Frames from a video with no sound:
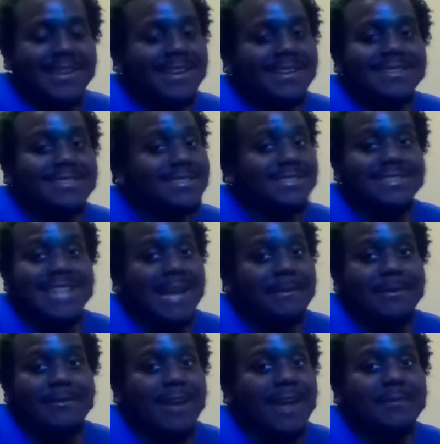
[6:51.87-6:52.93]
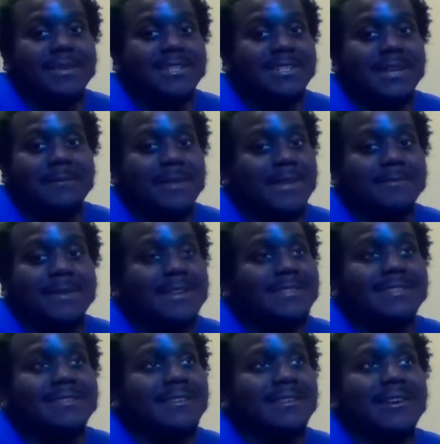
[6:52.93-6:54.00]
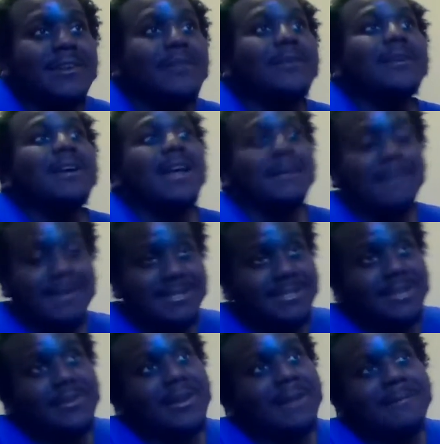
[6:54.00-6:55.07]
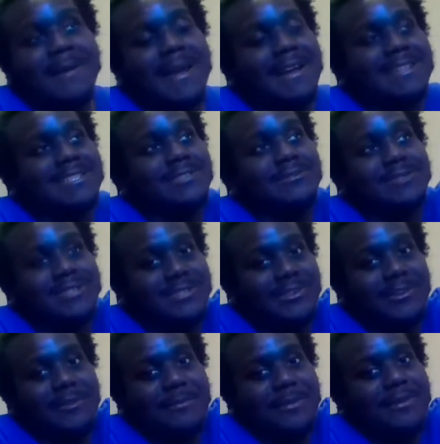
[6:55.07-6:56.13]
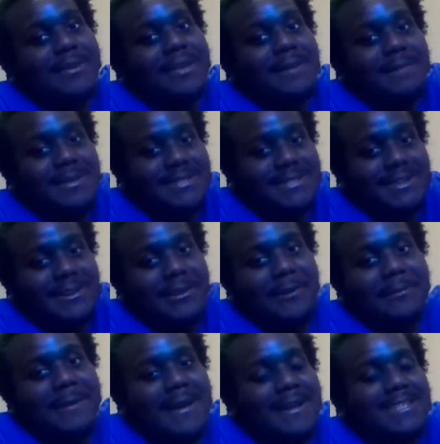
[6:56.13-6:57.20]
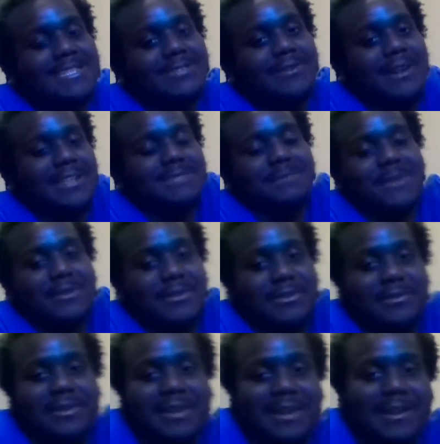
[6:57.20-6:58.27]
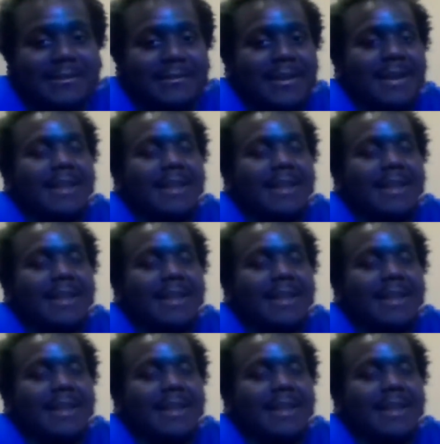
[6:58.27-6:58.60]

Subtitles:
Just timey-wimey shit. Basically past Thor stole Mjolnir. Basically, past Thor has Mjolnir again, right?